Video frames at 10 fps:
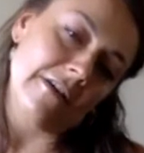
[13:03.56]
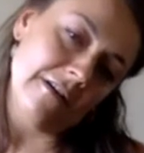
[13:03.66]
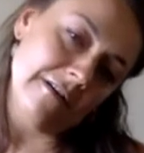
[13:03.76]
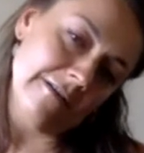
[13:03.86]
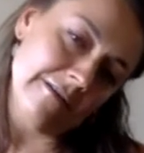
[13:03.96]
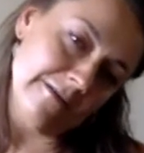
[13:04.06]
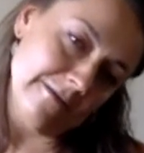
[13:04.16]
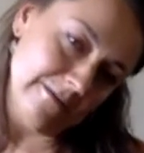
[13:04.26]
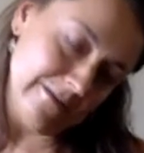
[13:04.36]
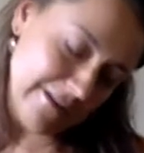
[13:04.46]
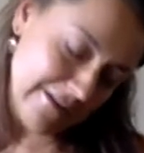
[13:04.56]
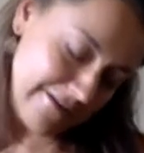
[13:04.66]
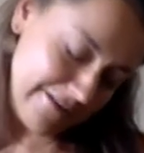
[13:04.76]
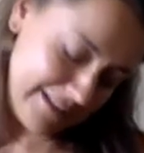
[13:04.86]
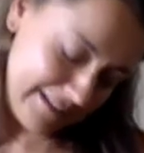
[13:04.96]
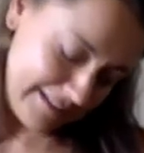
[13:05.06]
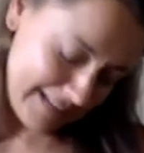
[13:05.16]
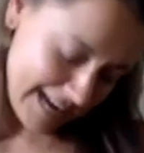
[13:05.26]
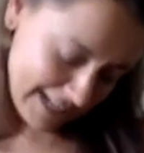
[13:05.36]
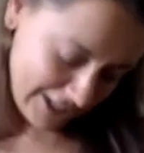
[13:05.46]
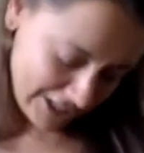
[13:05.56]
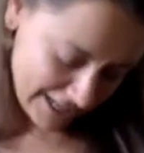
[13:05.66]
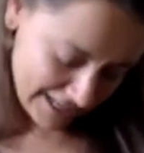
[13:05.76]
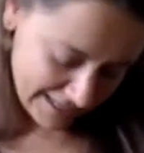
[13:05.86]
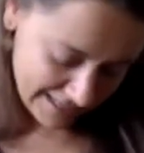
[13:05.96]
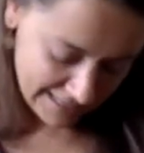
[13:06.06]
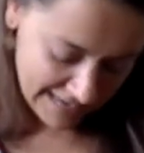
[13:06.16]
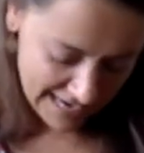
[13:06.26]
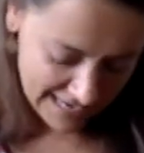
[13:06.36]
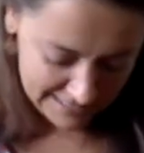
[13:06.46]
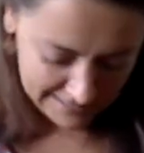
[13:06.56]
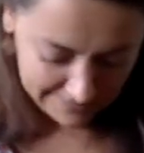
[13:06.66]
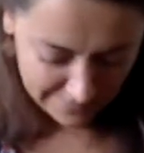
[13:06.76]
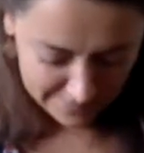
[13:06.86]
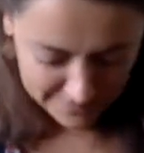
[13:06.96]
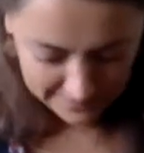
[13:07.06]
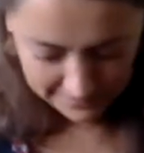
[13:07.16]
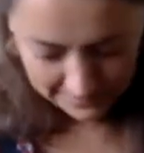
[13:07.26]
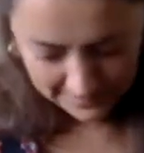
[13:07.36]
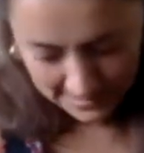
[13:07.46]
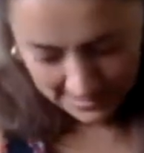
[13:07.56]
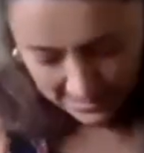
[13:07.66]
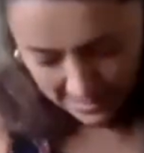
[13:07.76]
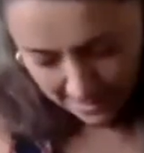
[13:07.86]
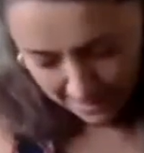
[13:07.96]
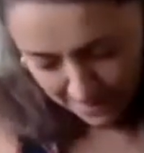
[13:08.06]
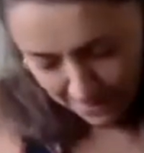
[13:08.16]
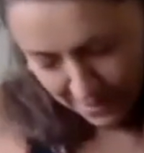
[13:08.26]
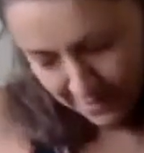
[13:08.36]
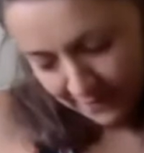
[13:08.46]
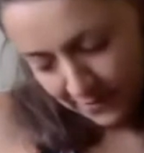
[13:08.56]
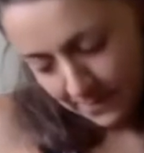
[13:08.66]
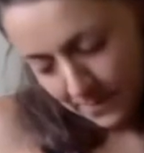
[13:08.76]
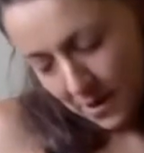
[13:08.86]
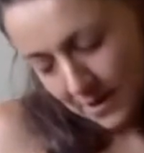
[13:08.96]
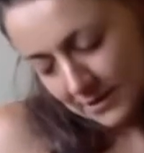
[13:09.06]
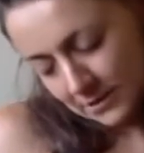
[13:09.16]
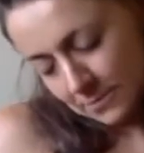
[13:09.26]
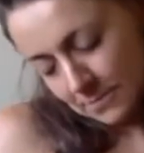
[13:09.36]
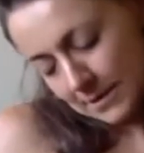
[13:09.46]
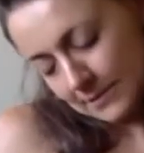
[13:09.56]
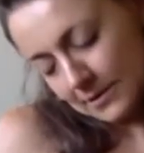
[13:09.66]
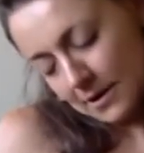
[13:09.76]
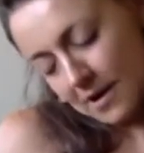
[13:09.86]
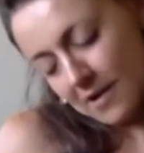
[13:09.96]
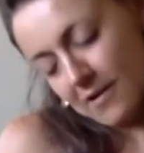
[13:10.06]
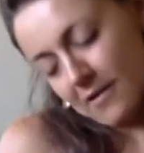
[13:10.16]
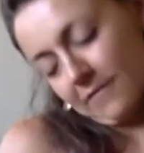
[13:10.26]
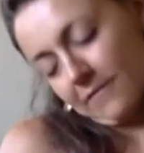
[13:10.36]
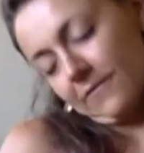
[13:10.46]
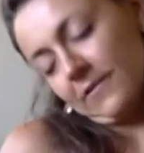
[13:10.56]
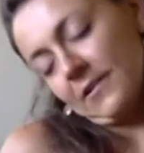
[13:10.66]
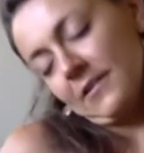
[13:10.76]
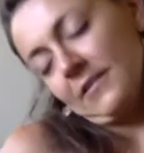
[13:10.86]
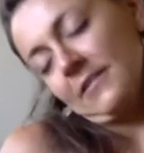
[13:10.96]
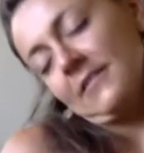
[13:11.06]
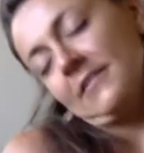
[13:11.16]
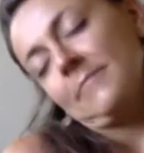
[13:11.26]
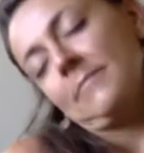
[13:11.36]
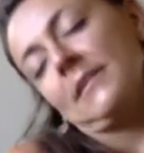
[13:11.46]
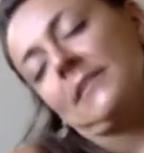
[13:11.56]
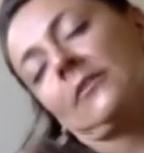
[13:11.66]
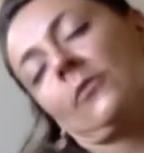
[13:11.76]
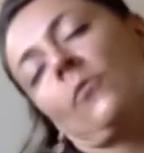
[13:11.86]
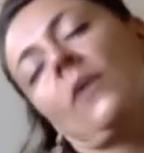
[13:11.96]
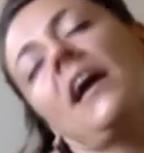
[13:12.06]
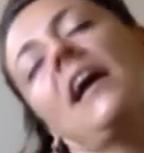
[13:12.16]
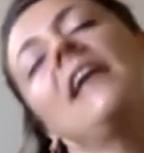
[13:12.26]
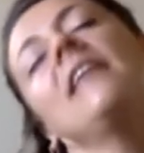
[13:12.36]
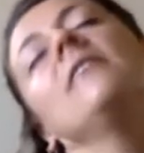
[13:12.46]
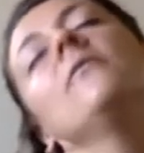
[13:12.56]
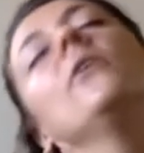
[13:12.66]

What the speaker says: all of the tension and the tightness from this upper part of your body to melt off, melt away. We